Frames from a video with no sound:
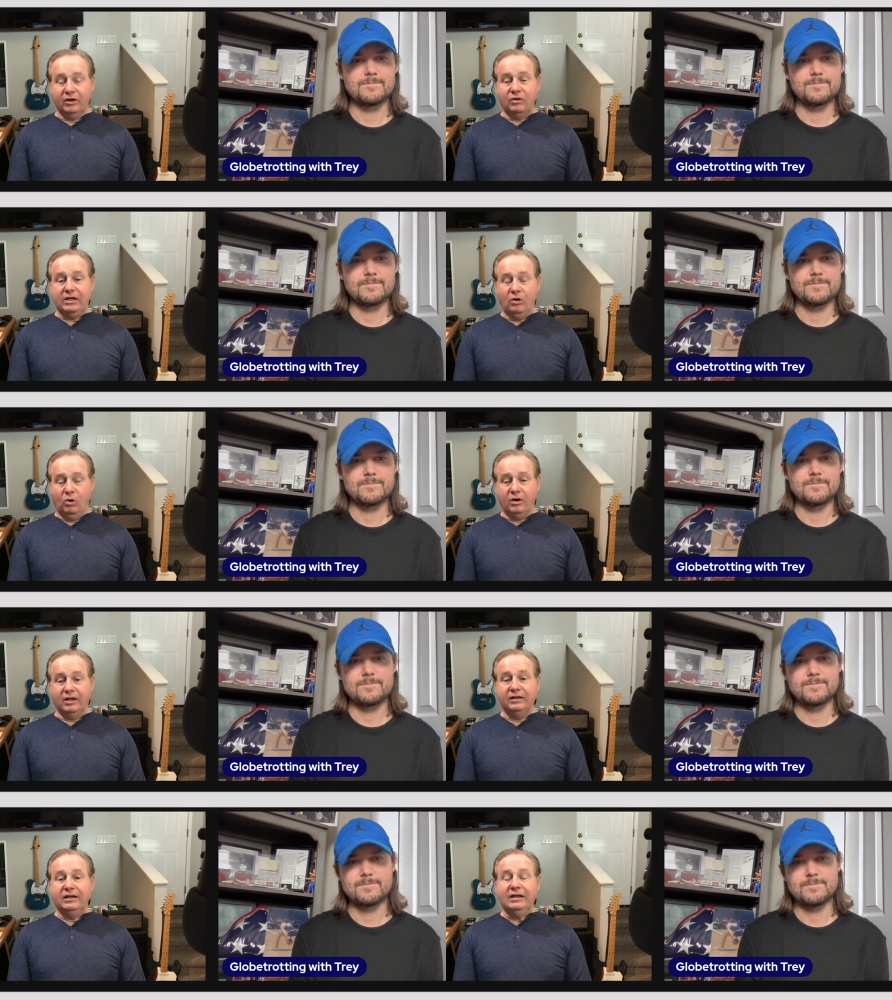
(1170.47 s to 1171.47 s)
Speaker 1: the Green
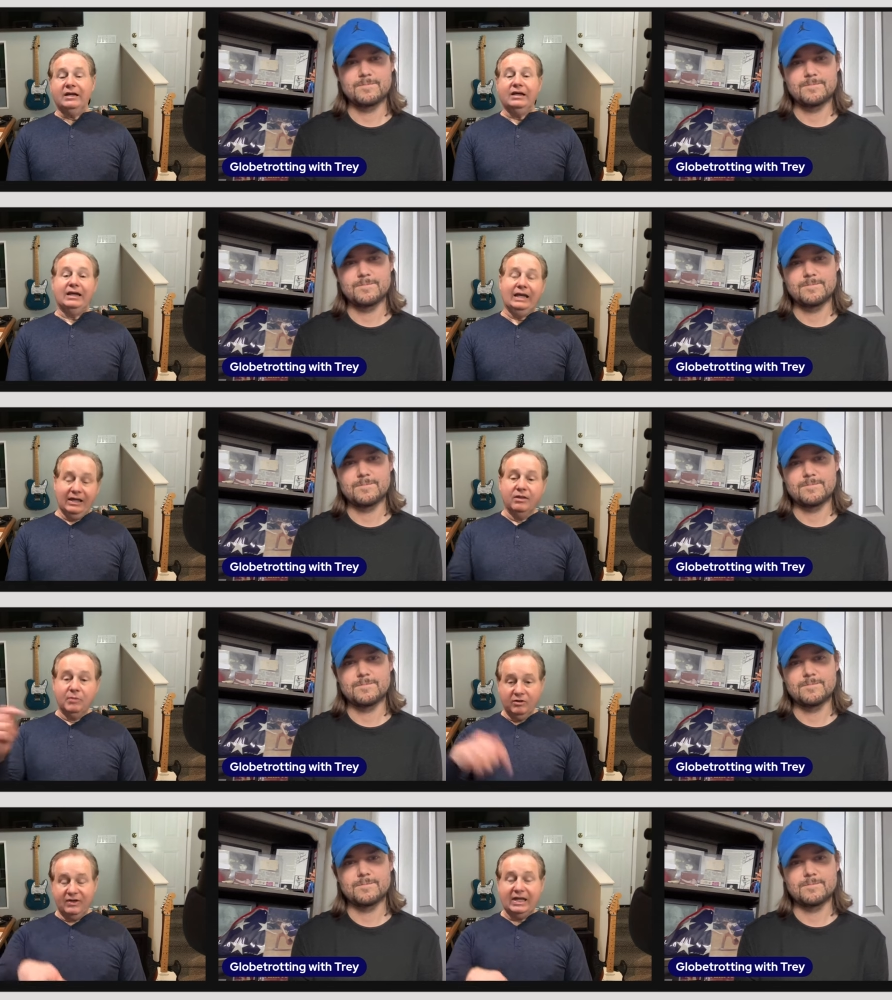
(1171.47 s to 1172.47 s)
Hornet in the
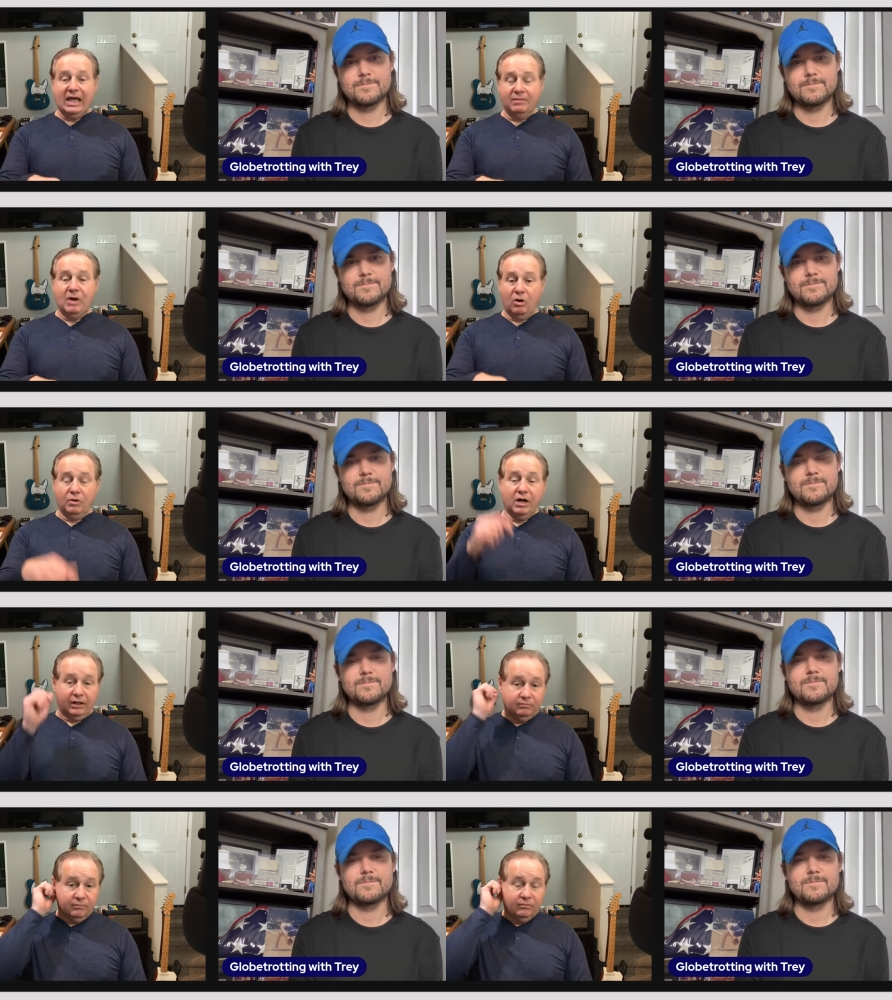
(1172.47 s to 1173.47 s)
movie Cannonball
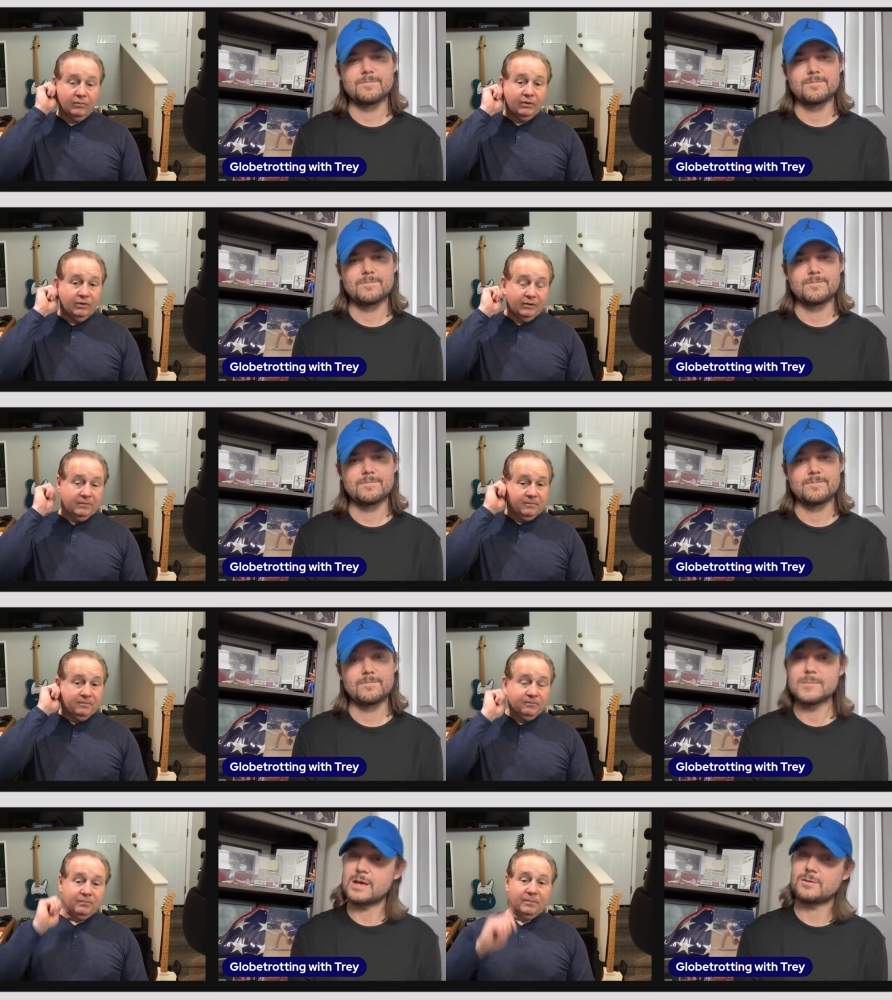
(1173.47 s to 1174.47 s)
Run.
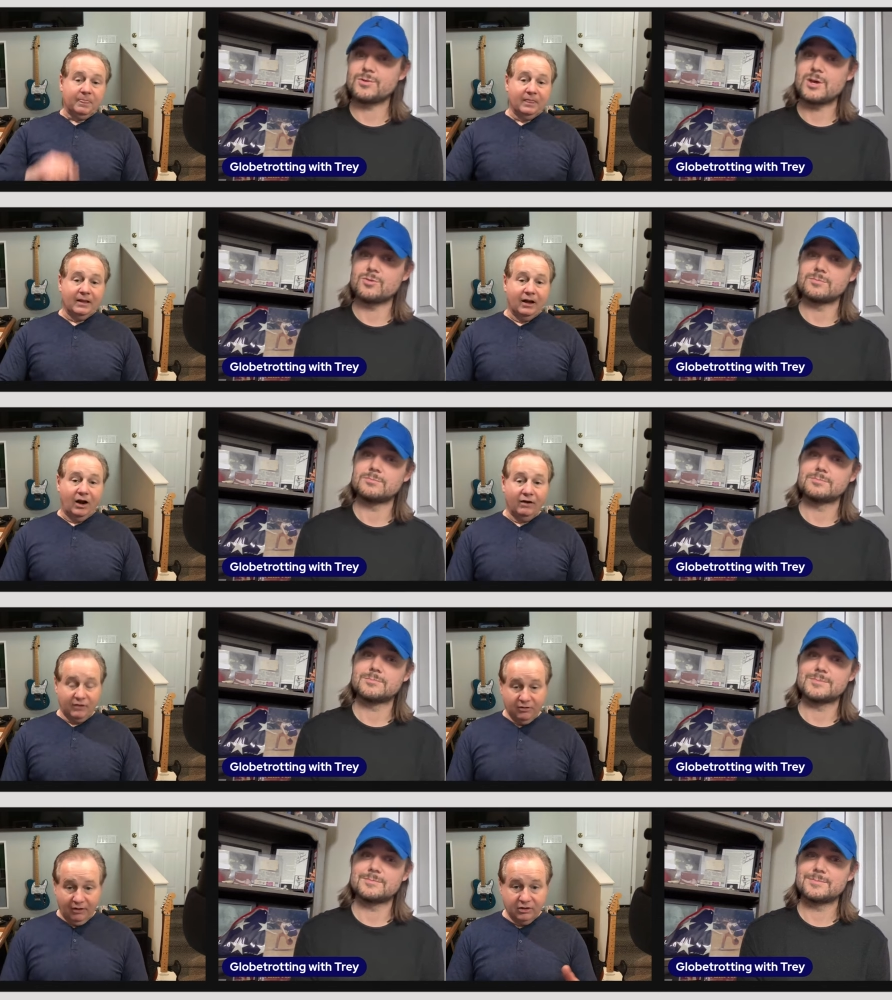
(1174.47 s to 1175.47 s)
I don't know. Are
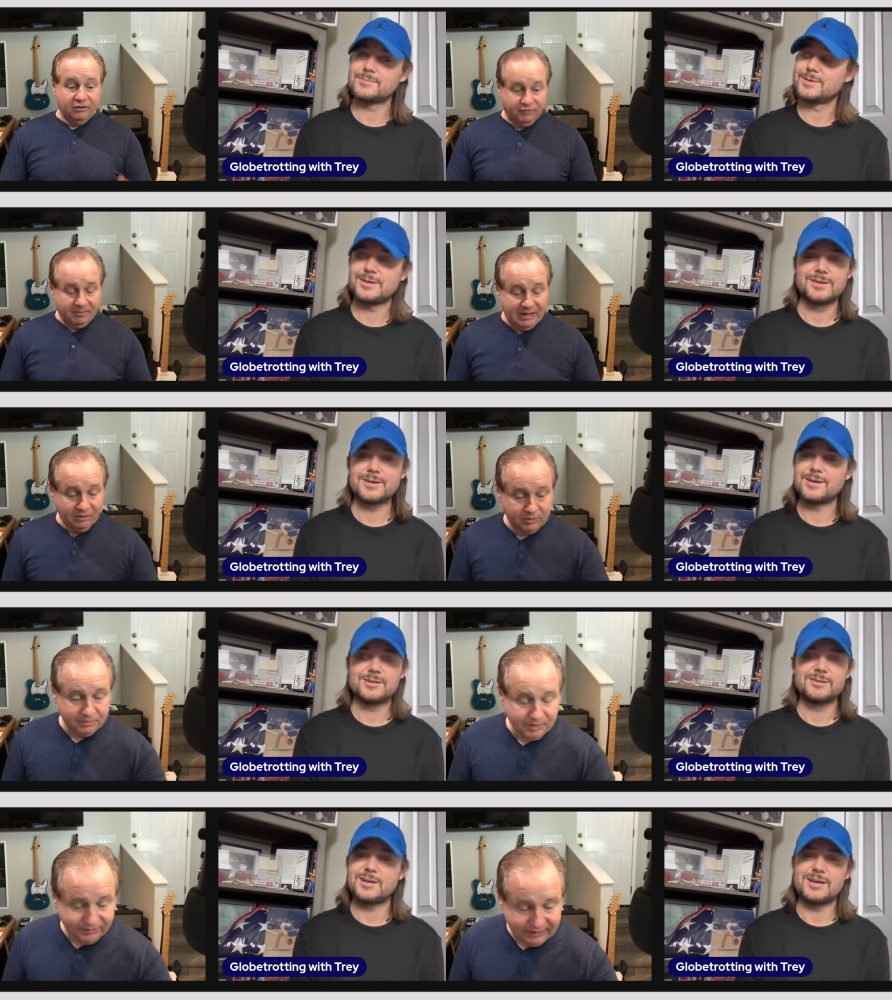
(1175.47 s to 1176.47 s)
you are you familiar with the
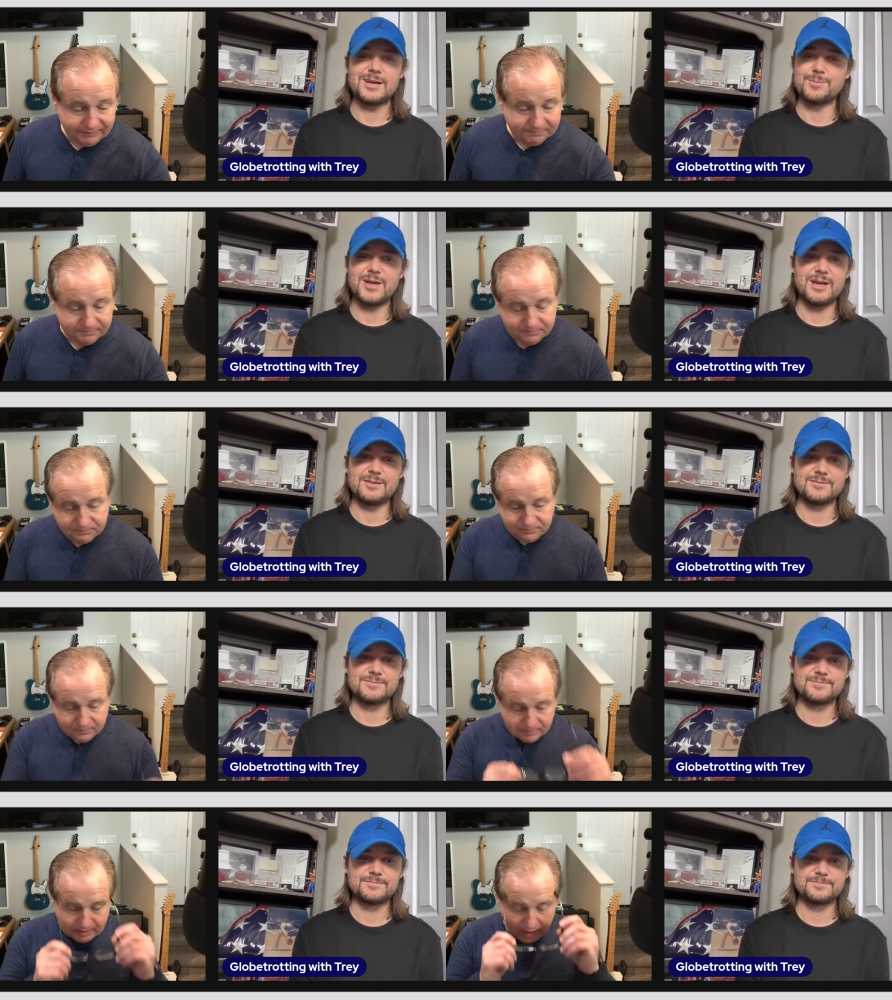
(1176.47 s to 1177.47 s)
movie? I'm not.
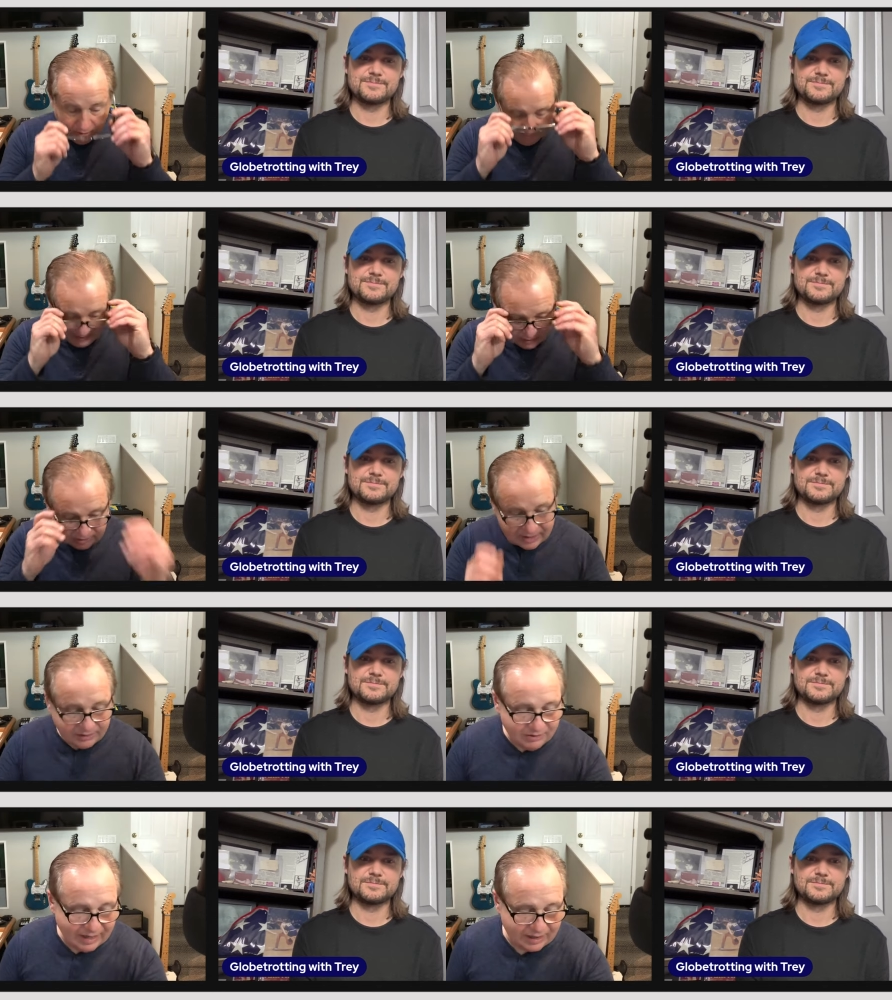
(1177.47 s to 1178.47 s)
Oh man, you
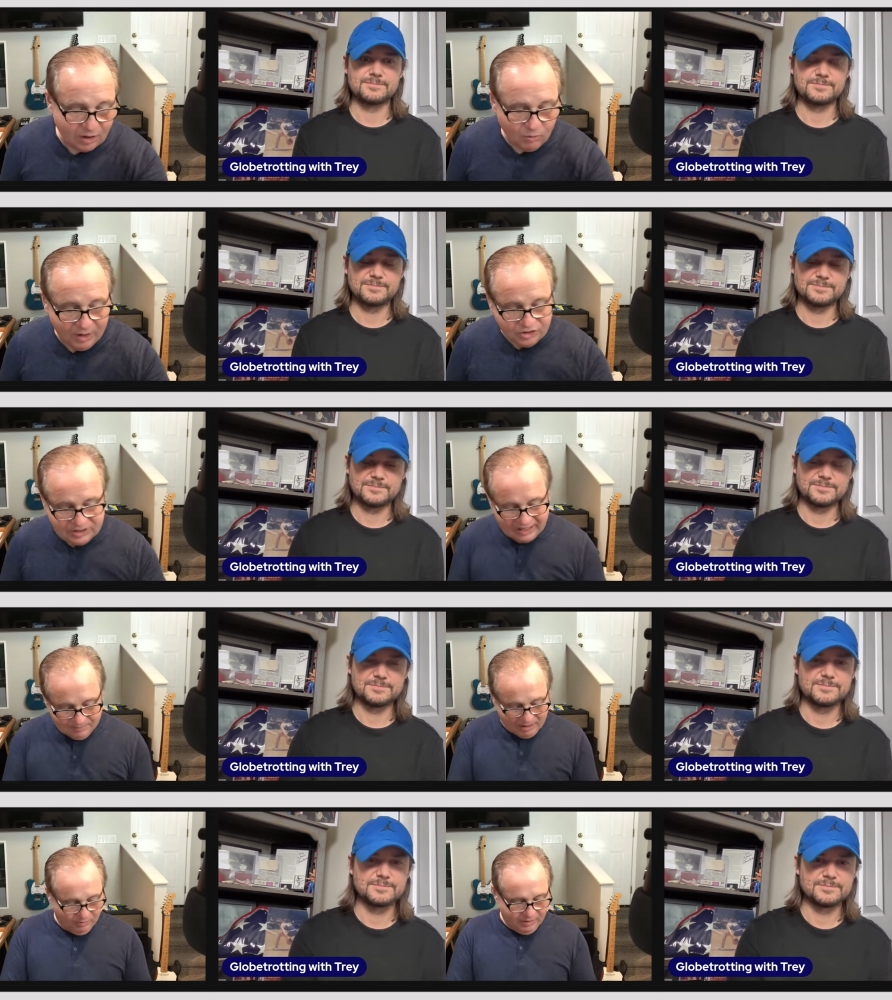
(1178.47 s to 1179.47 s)
you got to go watch
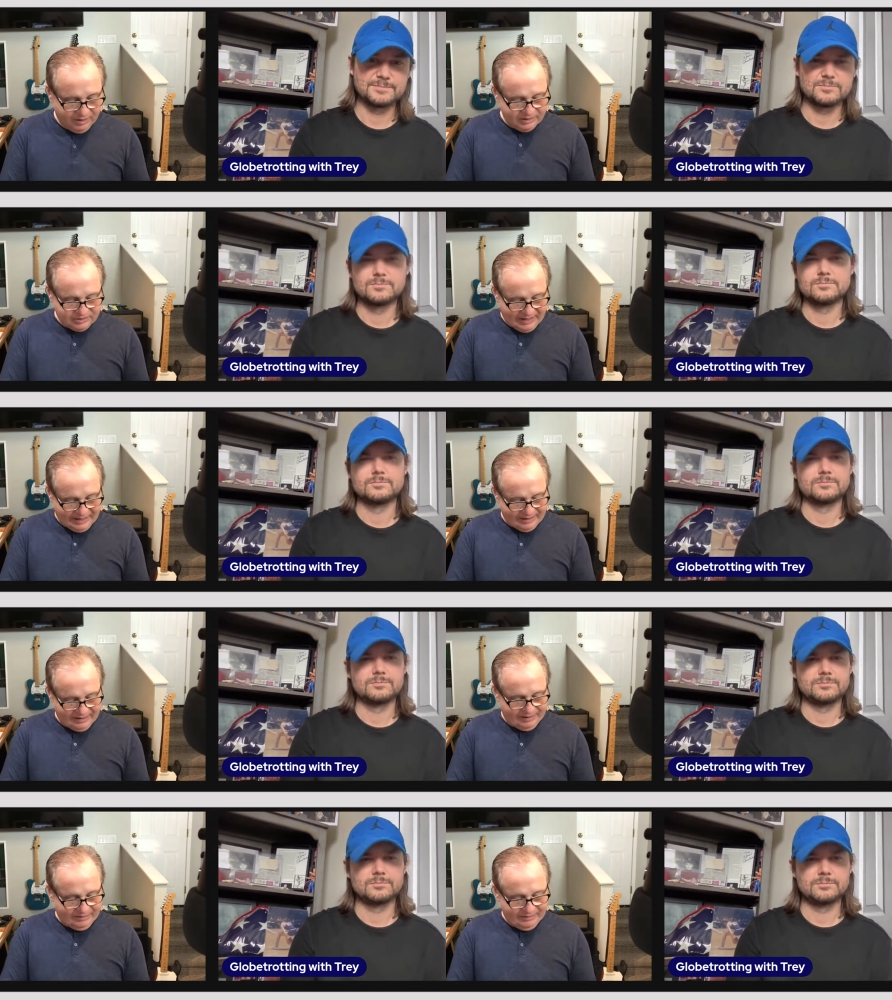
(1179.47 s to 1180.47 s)
Cannonball Run. It's got
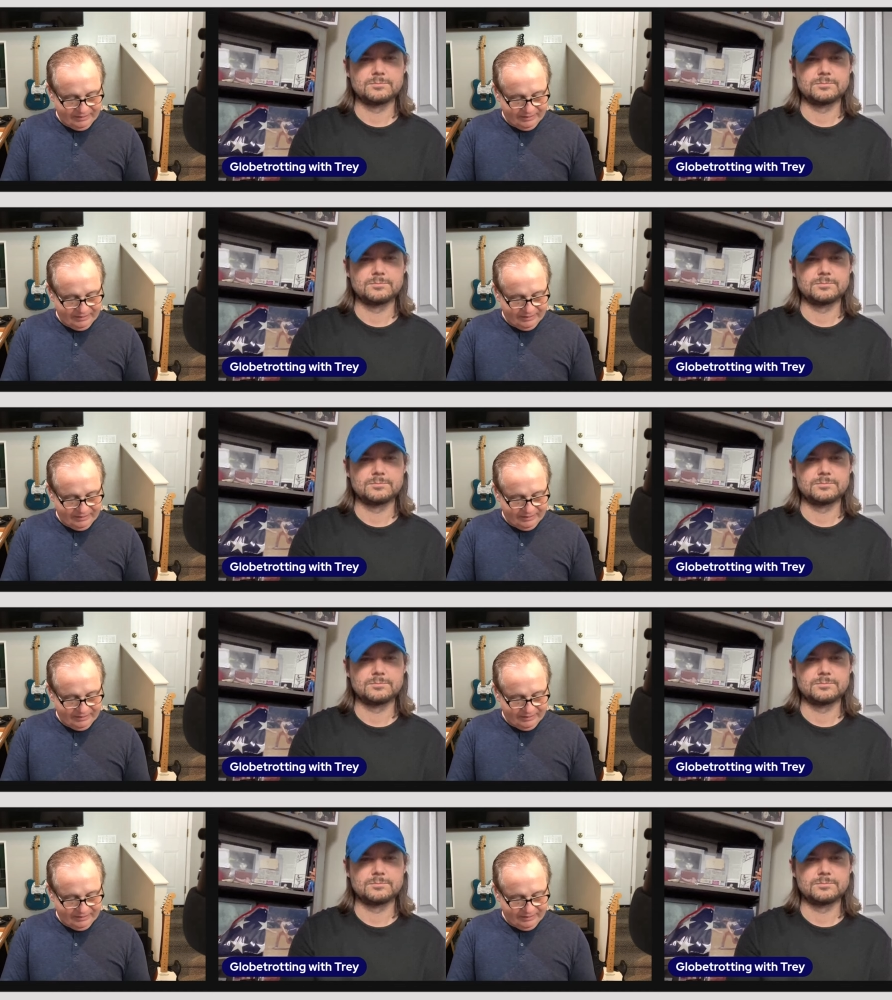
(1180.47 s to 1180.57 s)
uh